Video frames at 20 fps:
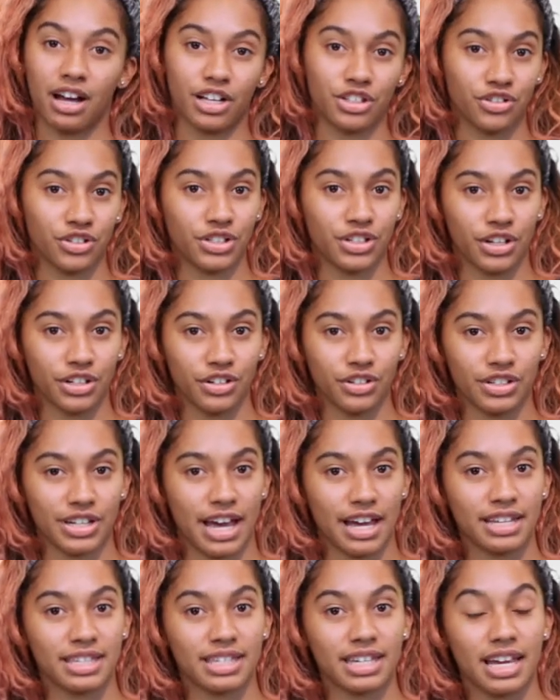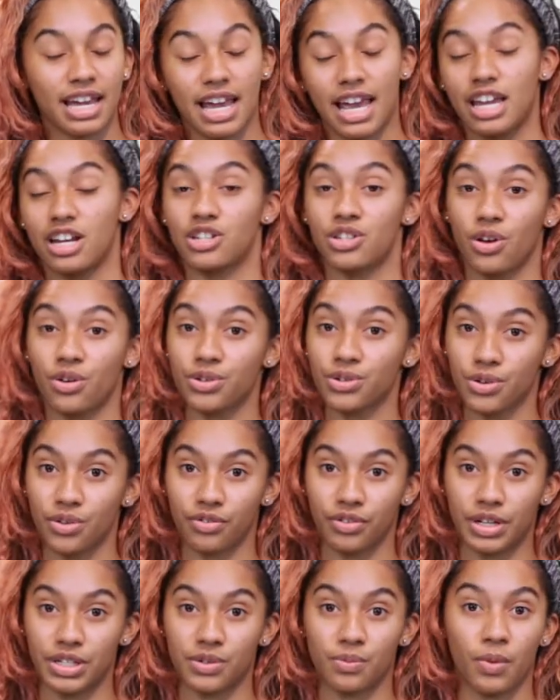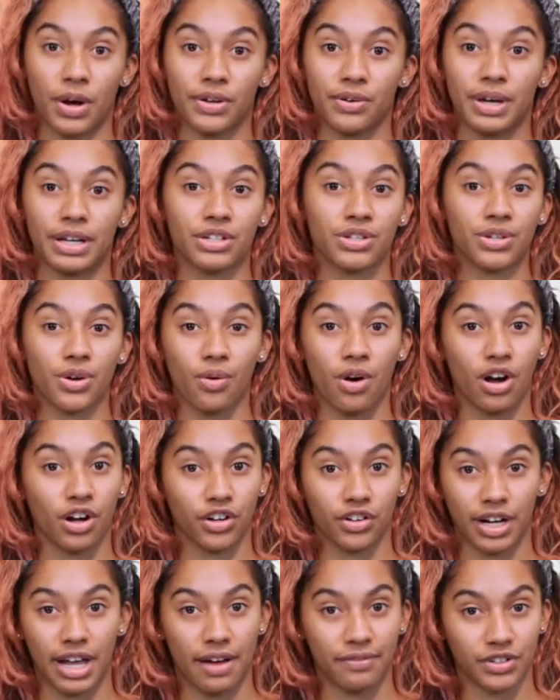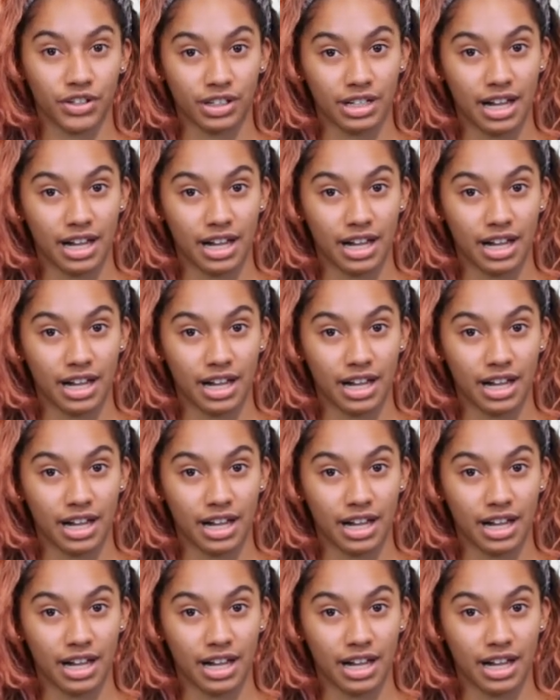hundreds on your tests, and it's also the reason why you get so hungry after